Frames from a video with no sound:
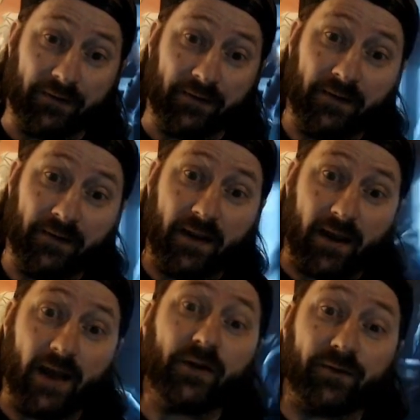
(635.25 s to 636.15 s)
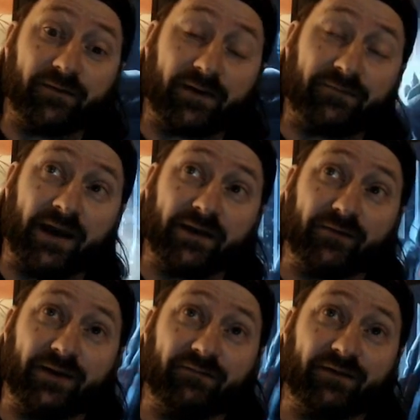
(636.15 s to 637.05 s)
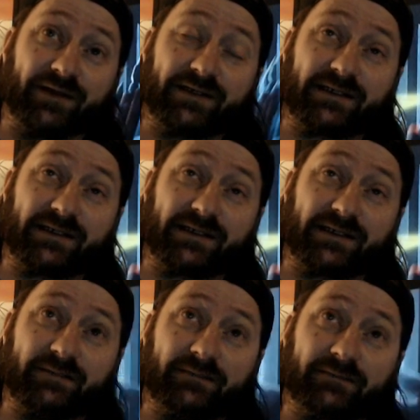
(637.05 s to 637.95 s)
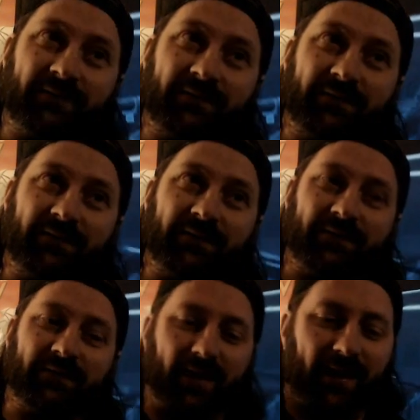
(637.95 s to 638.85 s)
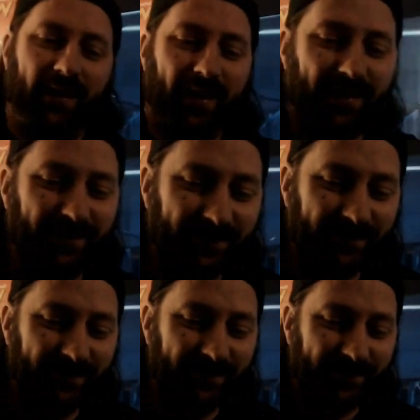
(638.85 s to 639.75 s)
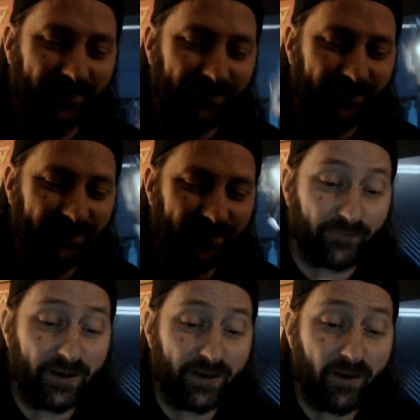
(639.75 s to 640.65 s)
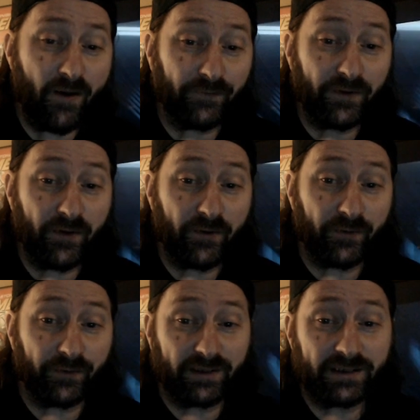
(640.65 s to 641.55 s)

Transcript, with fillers: I'm going to find Grievous. And so we all know this is coming right up.